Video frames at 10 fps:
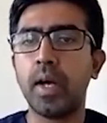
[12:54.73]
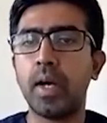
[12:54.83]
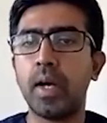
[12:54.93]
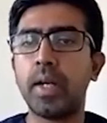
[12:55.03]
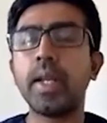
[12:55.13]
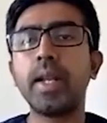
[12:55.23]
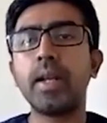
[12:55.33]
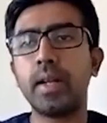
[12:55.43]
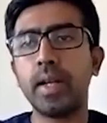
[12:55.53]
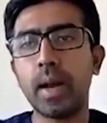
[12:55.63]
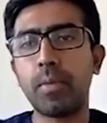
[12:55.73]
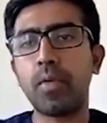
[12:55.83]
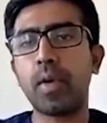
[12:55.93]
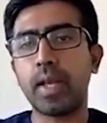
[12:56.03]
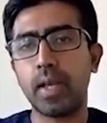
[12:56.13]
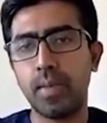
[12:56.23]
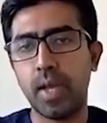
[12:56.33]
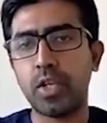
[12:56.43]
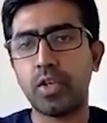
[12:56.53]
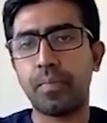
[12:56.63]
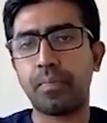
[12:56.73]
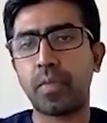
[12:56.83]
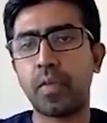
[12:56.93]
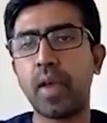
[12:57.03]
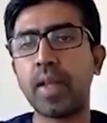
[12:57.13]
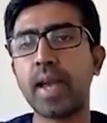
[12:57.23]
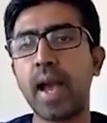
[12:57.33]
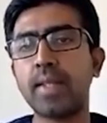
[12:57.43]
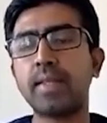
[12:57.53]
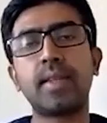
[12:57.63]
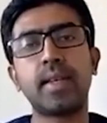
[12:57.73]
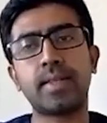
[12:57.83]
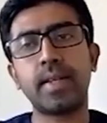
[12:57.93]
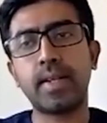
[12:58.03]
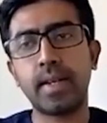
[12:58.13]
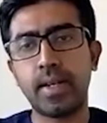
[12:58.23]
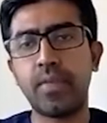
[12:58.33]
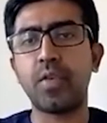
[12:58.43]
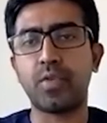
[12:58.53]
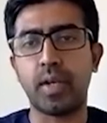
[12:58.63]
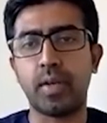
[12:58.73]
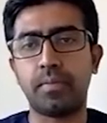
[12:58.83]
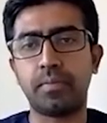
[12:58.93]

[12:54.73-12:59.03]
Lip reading: a DWI image where there is restricted diffusion.